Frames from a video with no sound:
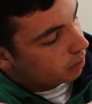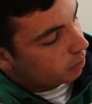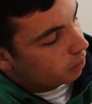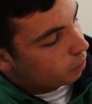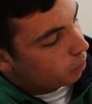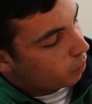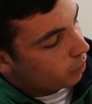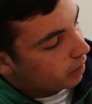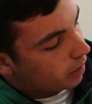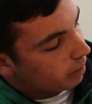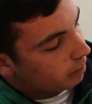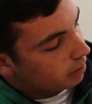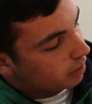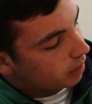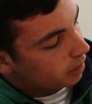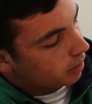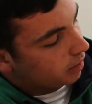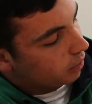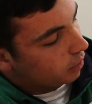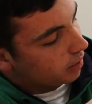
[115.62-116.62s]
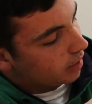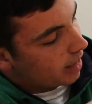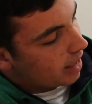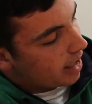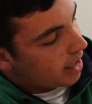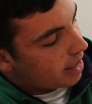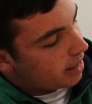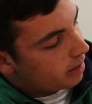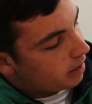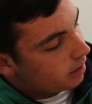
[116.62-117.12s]
Williams, I click on
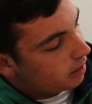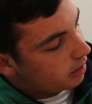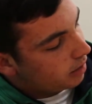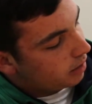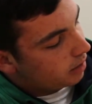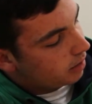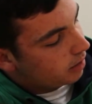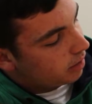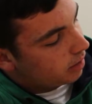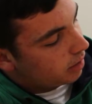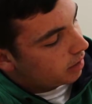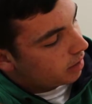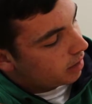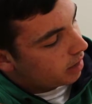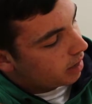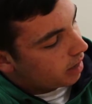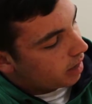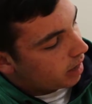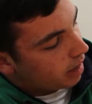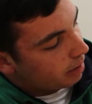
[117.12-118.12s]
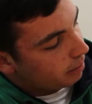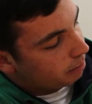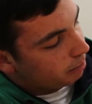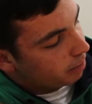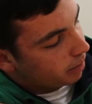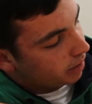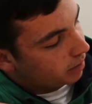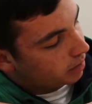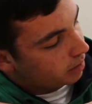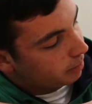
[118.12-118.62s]
add, and I
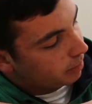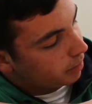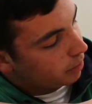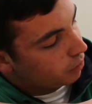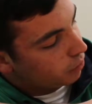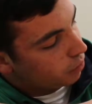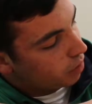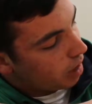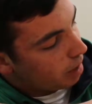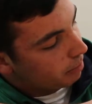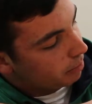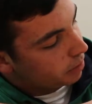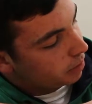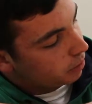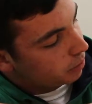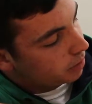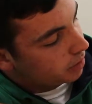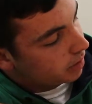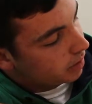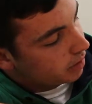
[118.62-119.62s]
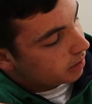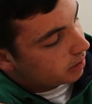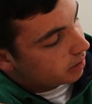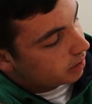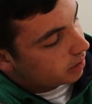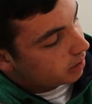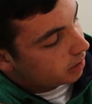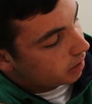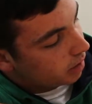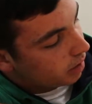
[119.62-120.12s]
pick somebody to drop. So
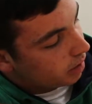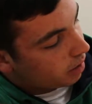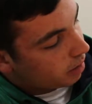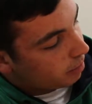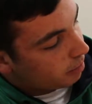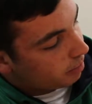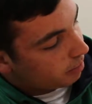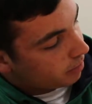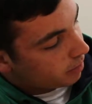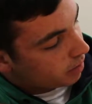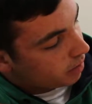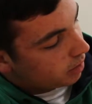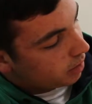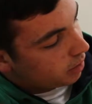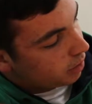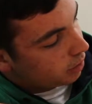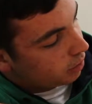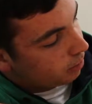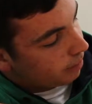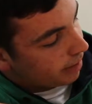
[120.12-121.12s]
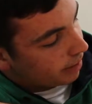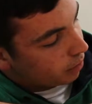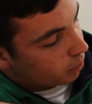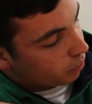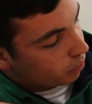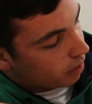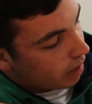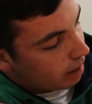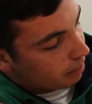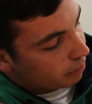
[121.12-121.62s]
since Michael
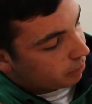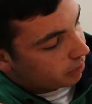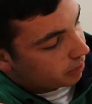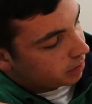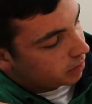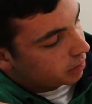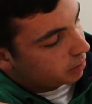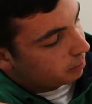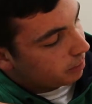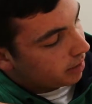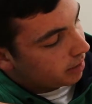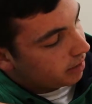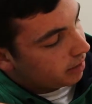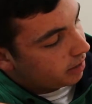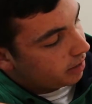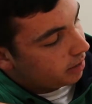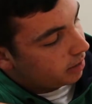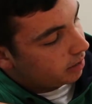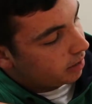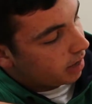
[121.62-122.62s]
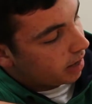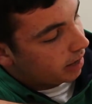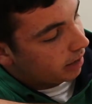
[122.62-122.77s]
Crabtree suspended,